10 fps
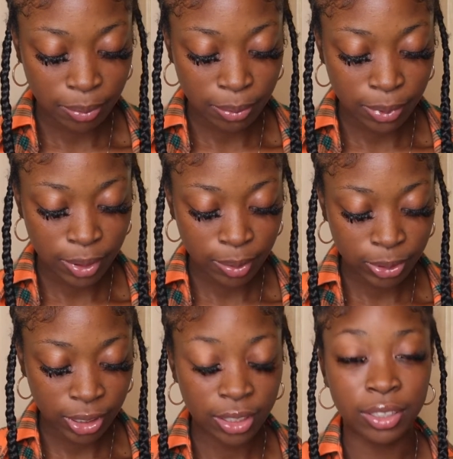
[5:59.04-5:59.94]
But I'm
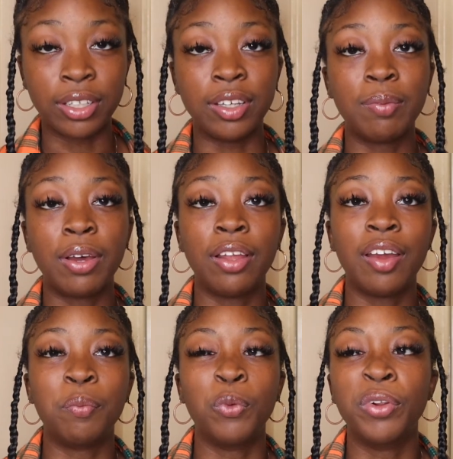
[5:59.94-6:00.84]
trying to live my
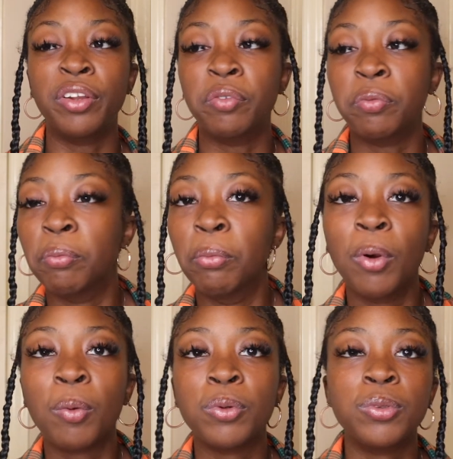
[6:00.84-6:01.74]
life
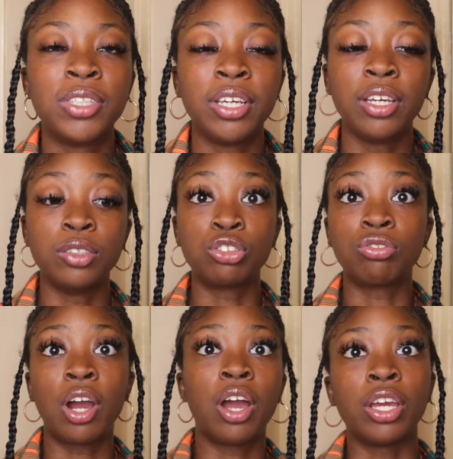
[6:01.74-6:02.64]
more routine.
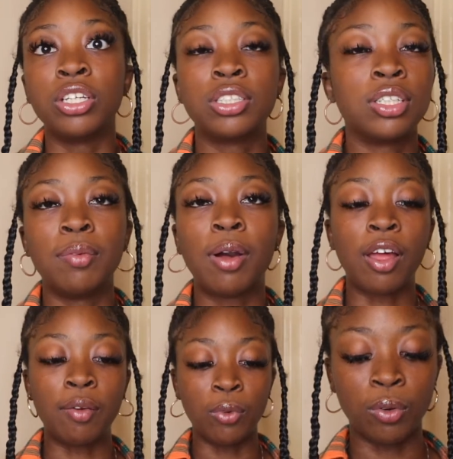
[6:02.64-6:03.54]
Trying to live my
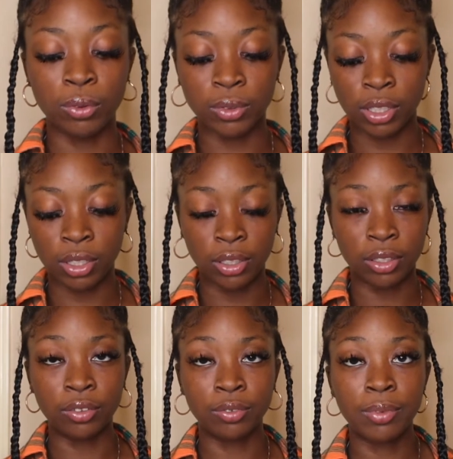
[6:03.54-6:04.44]
life routine.
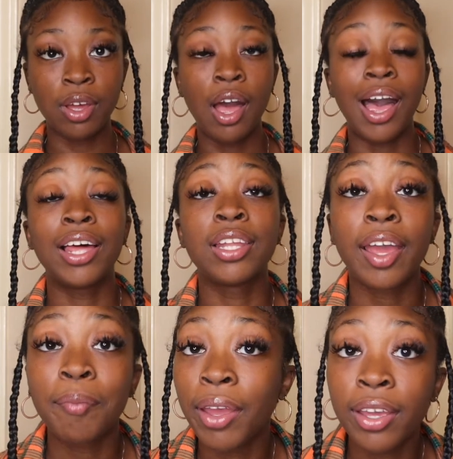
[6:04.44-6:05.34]
I
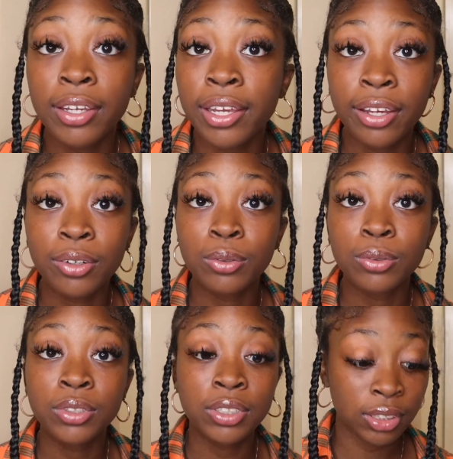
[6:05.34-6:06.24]
like making
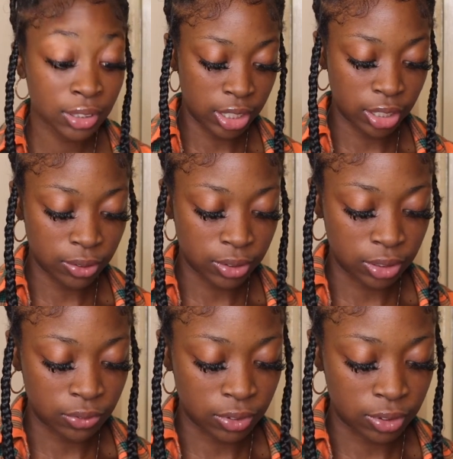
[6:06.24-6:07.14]
candles. Candles
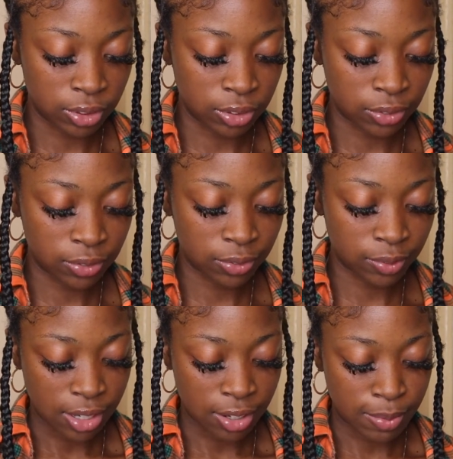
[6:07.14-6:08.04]
is fun.
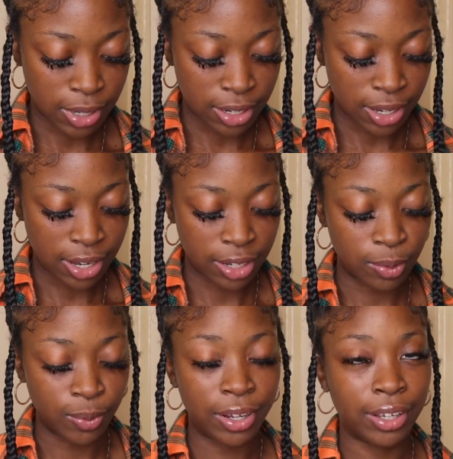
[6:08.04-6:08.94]
Oh my God!
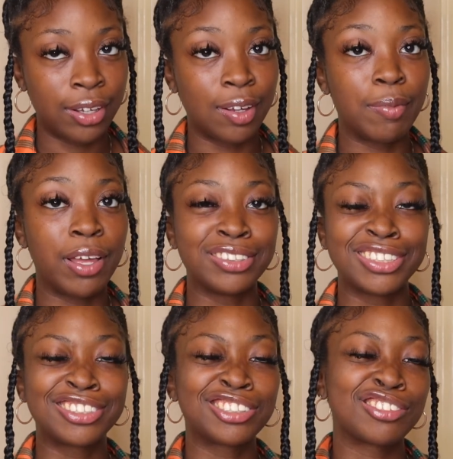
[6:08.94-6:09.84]
And when they come out
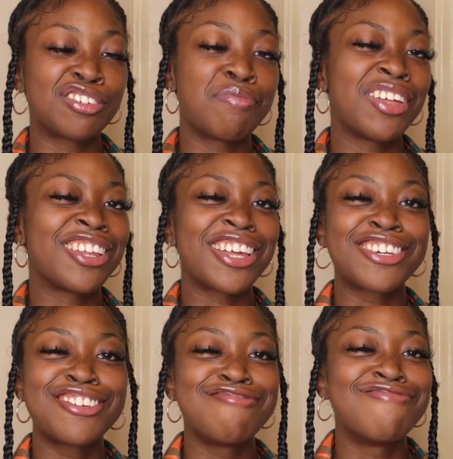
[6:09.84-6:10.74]
smelling like
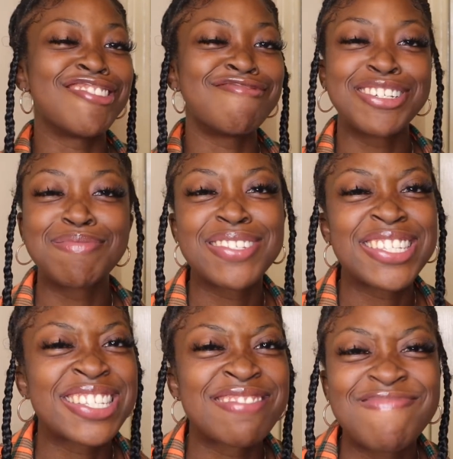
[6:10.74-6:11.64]
you want them to
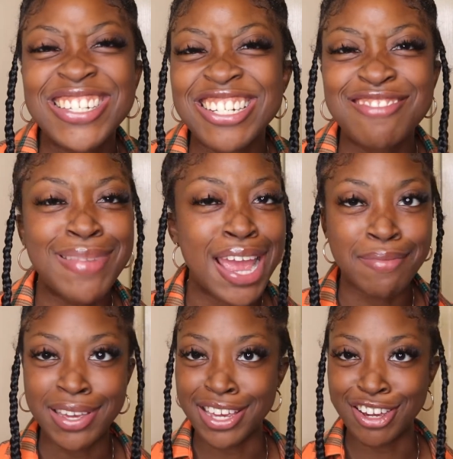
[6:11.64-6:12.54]
smell,
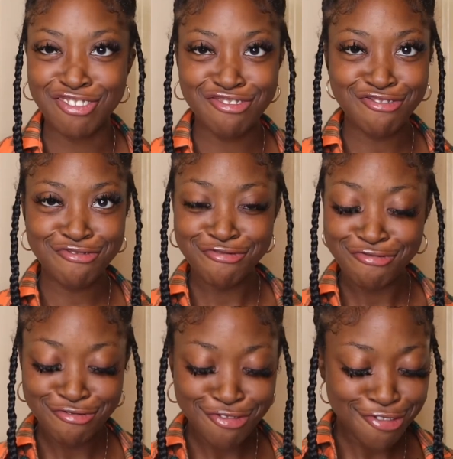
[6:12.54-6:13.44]
baby.
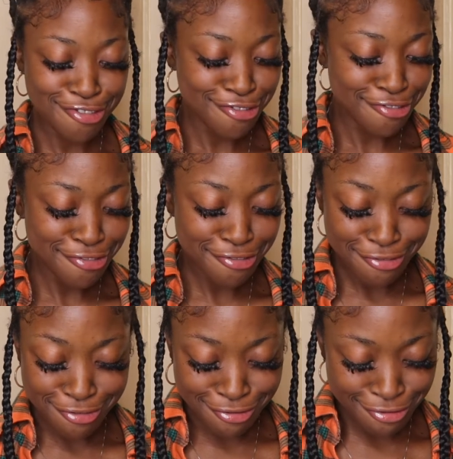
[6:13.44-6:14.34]

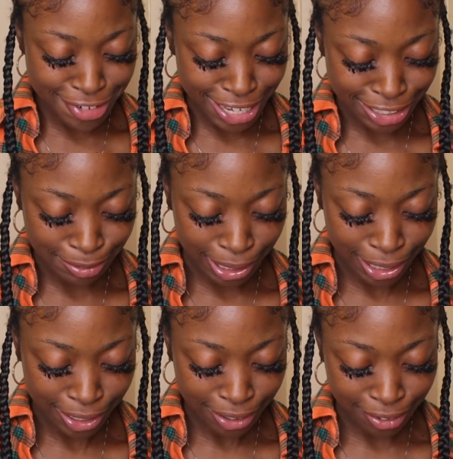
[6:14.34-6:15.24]
Ooh, yes,
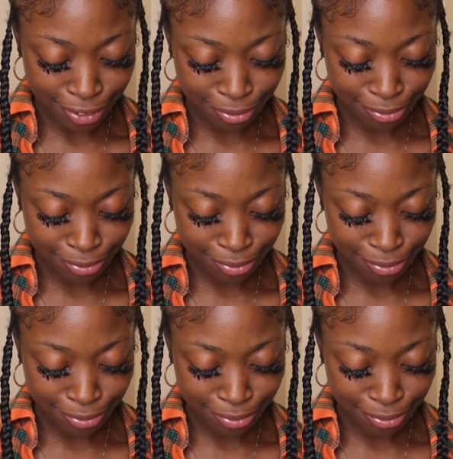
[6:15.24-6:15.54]
ma'am.